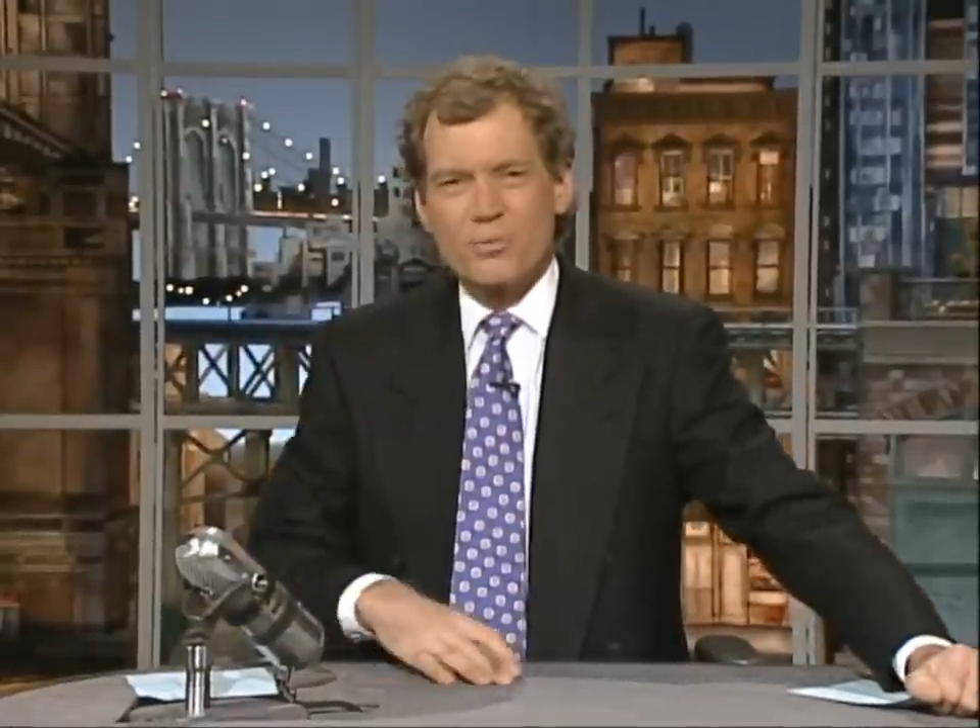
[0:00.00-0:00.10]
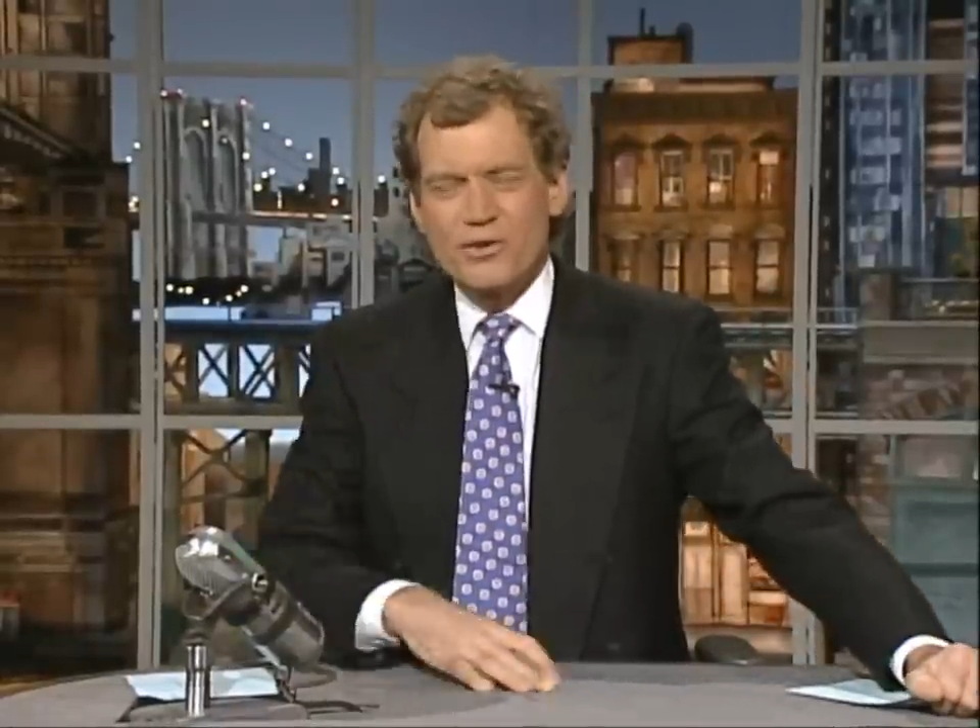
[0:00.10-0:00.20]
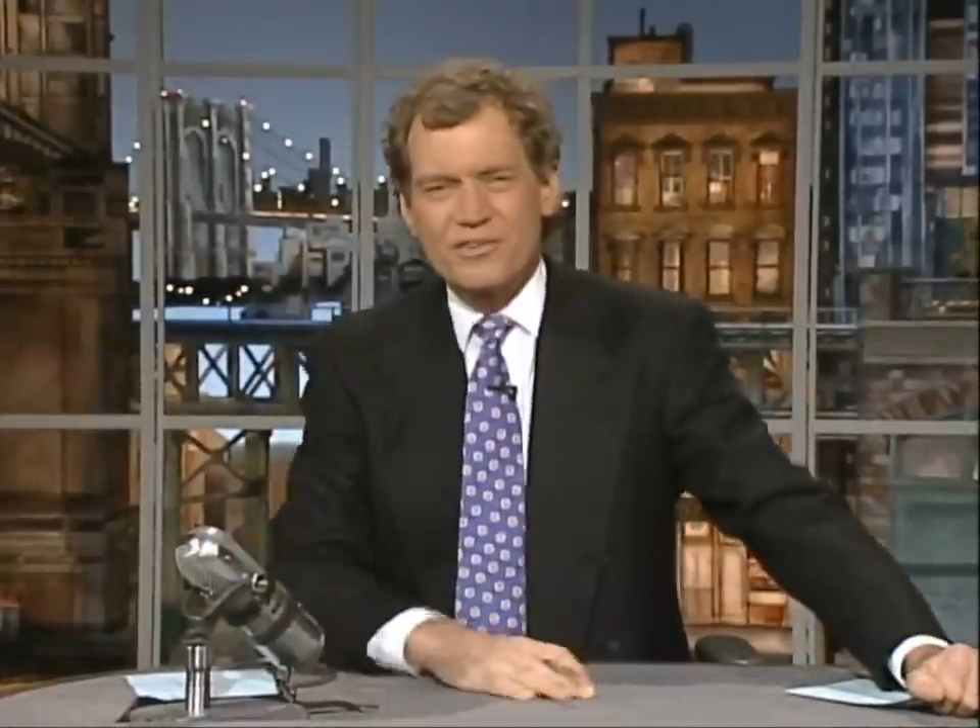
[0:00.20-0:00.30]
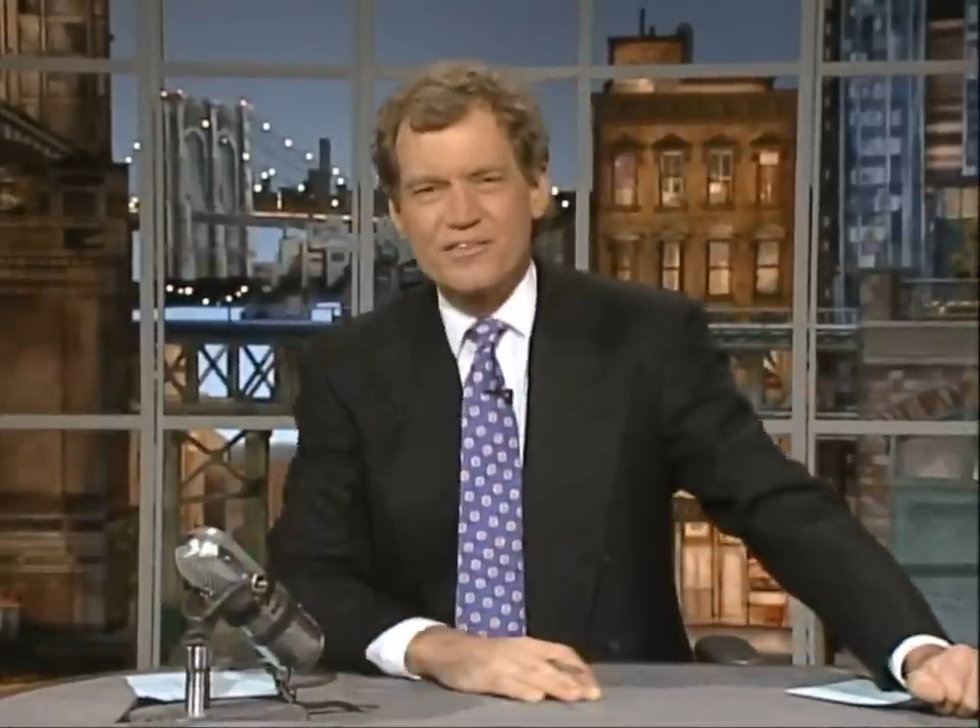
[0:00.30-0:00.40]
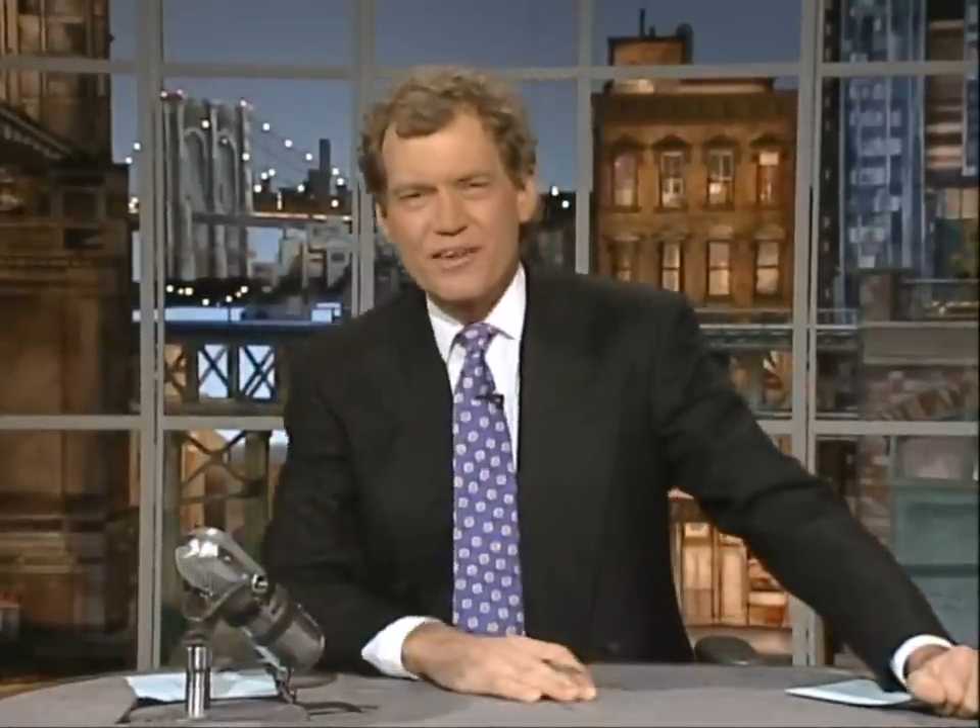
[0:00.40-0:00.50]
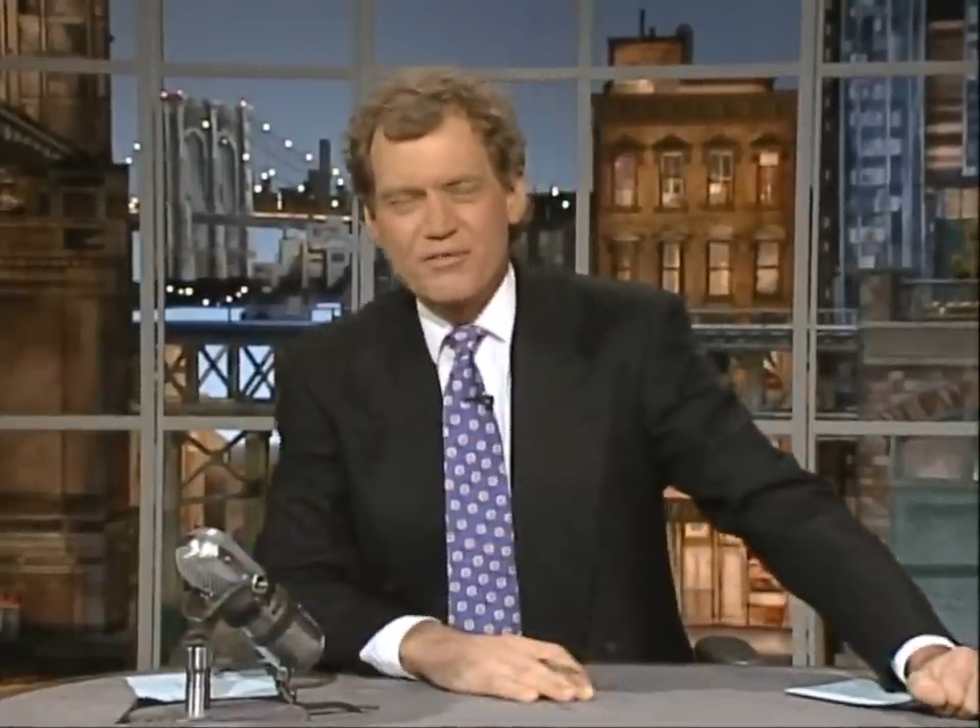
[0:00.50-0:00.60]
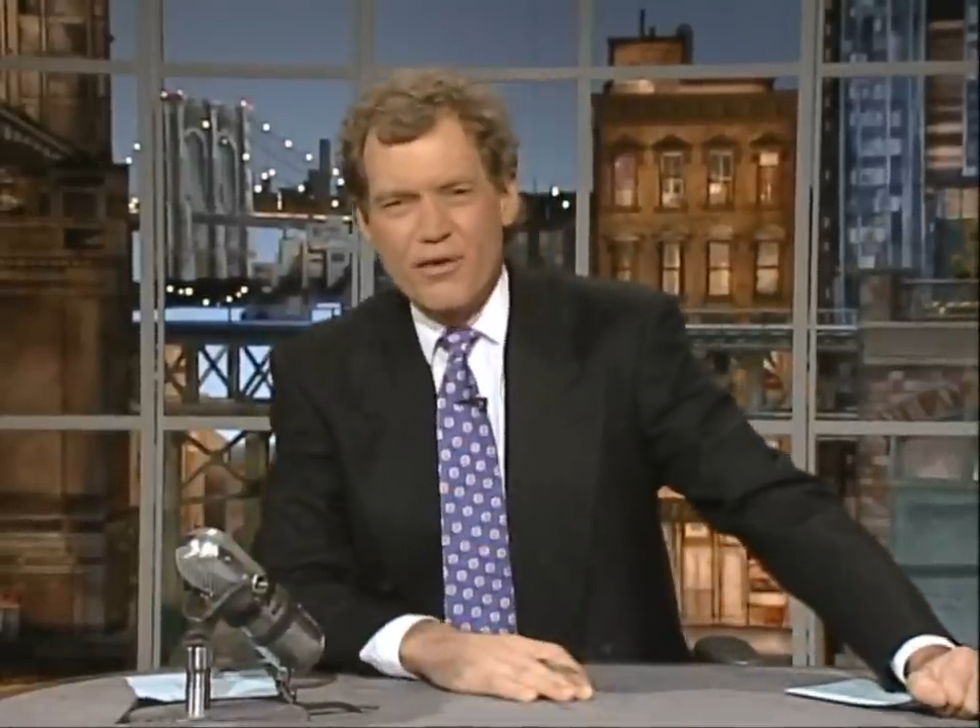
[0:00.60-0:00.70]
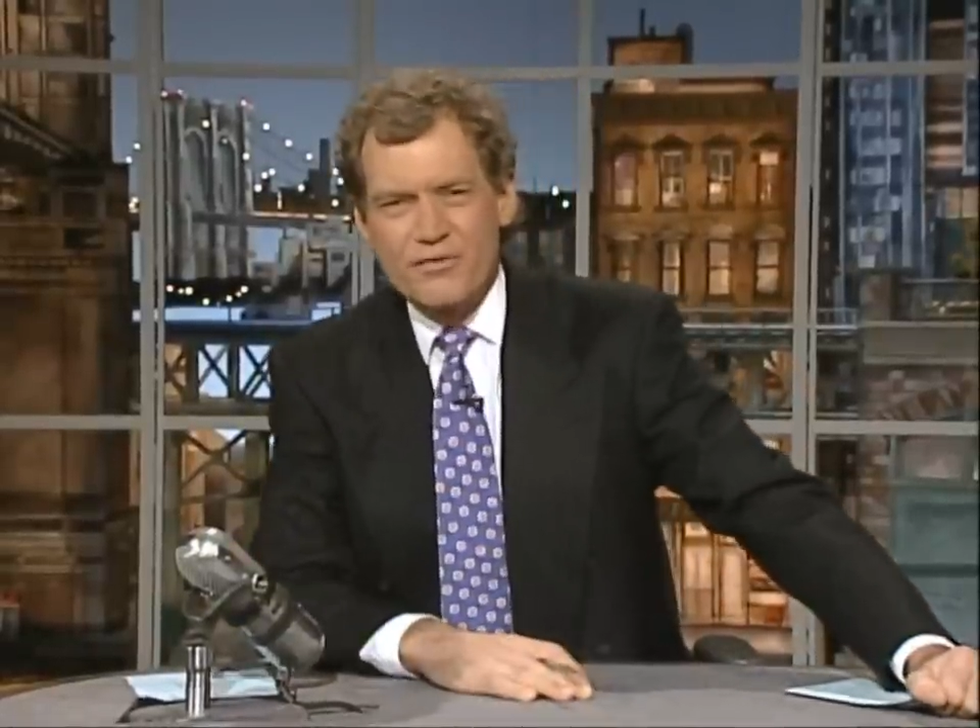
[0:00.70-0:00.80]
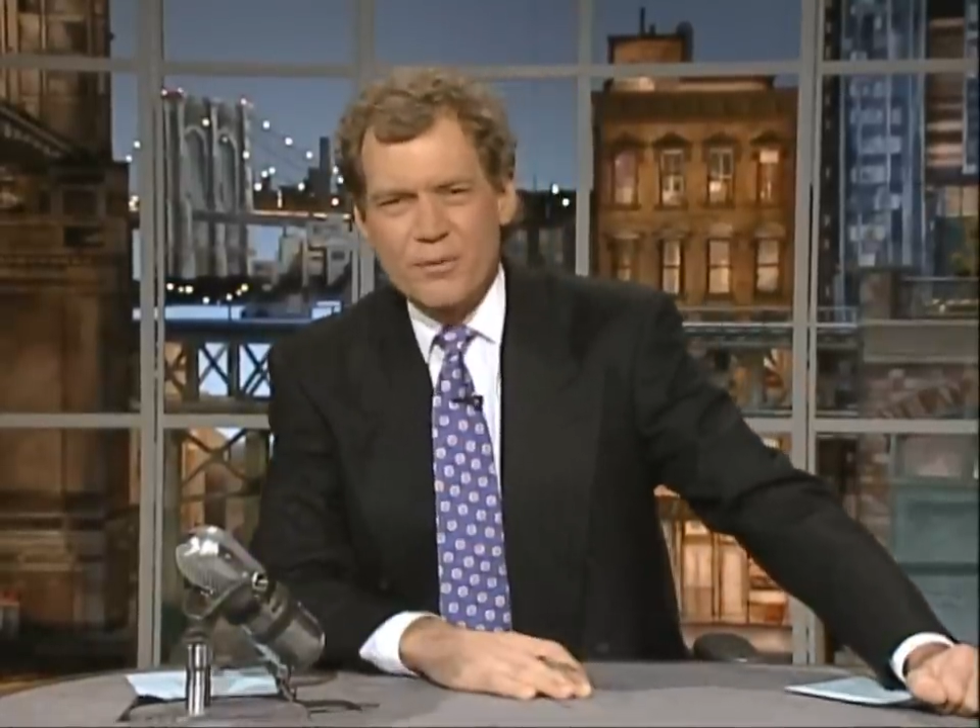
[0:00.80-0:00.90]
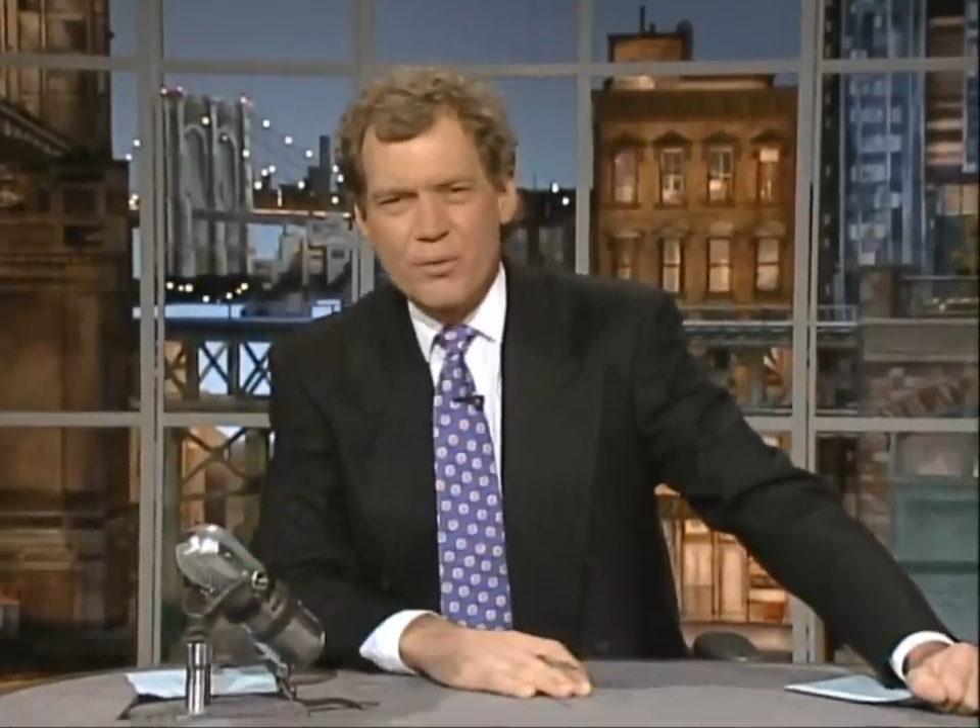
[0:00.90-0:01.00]
pushing stuff
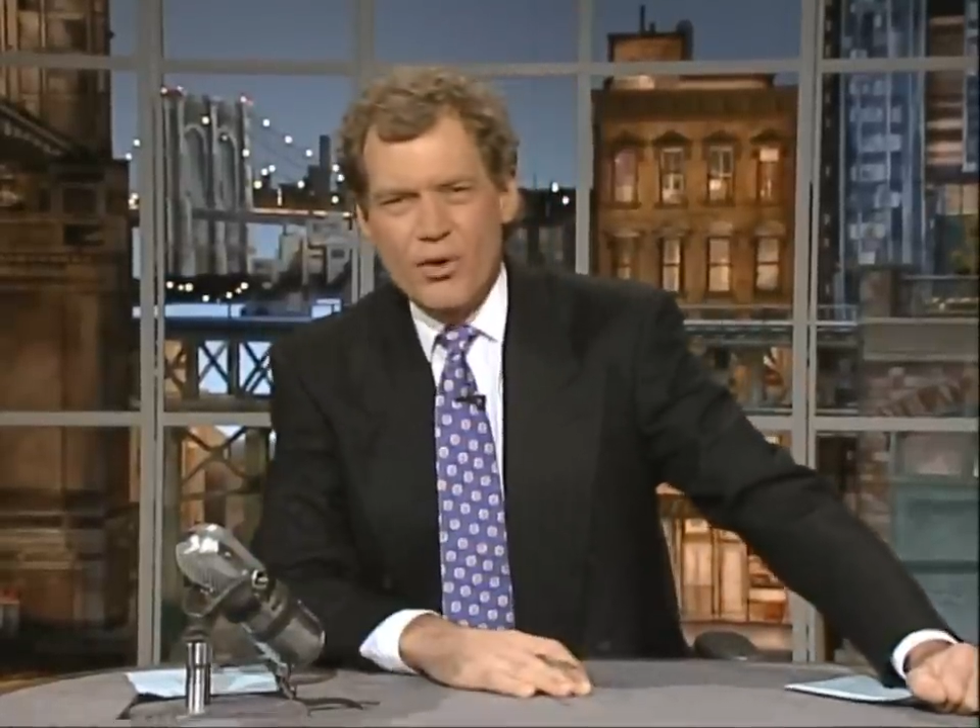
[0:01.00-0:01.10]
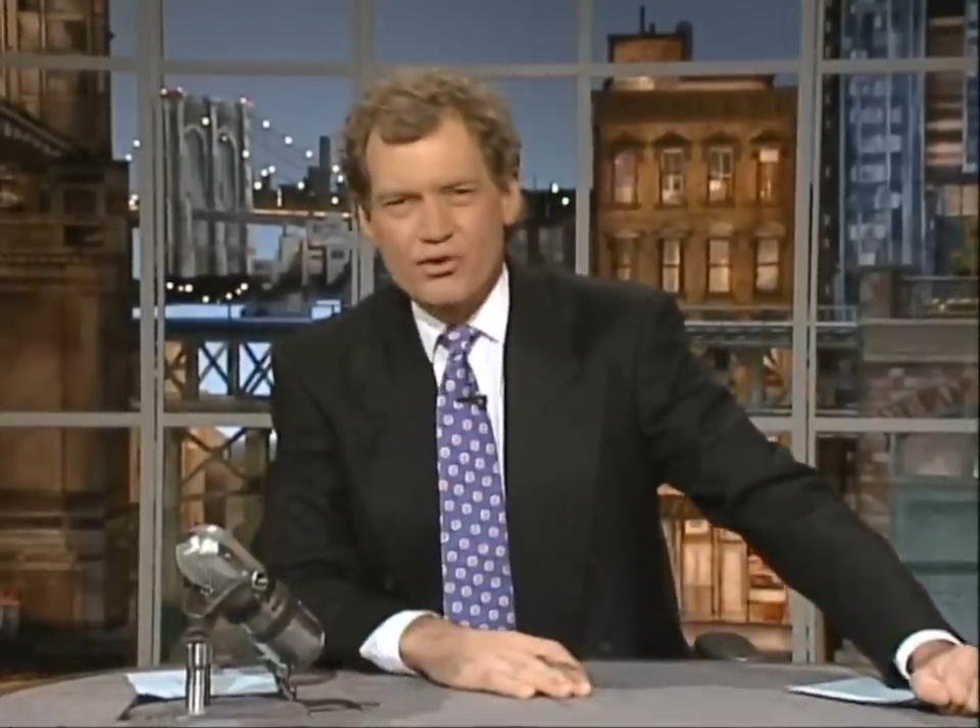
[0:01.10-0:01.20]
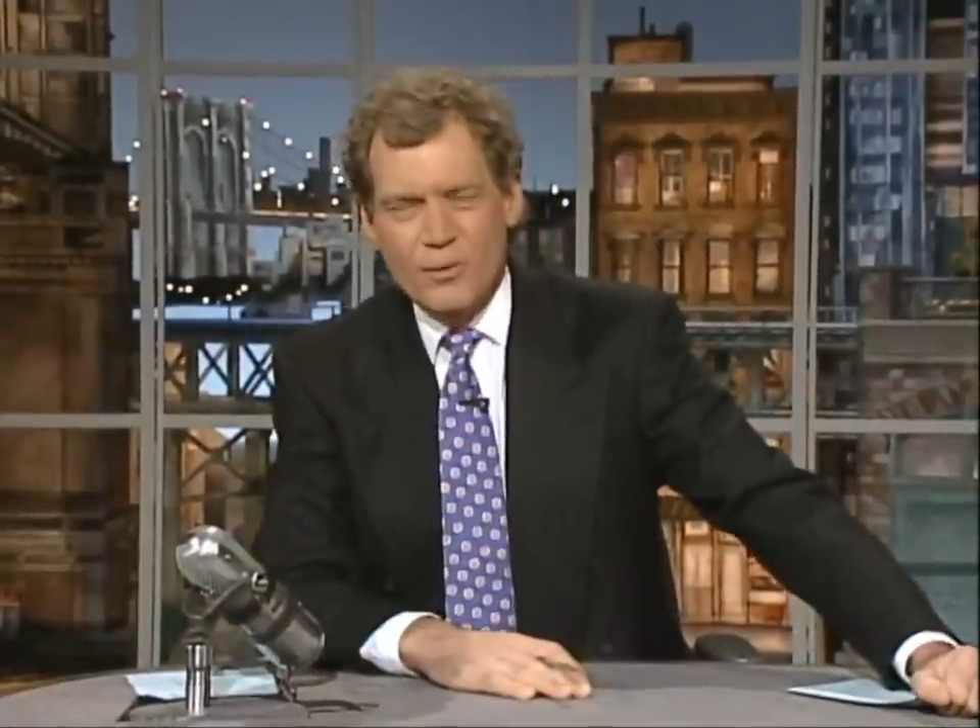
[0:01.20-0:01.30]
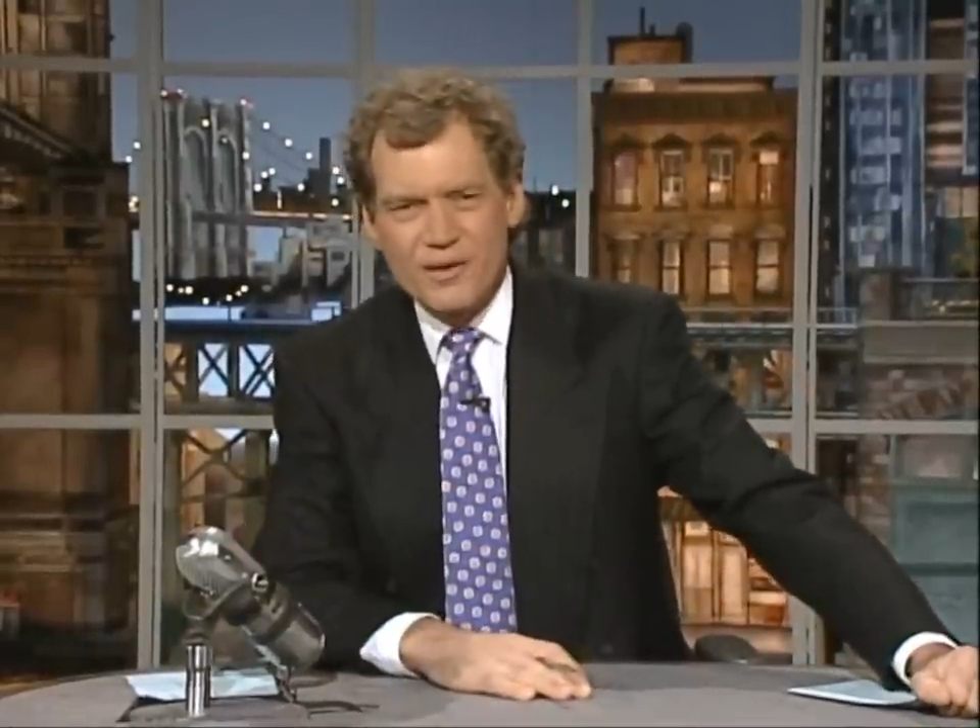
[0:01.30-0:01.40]
off your porch.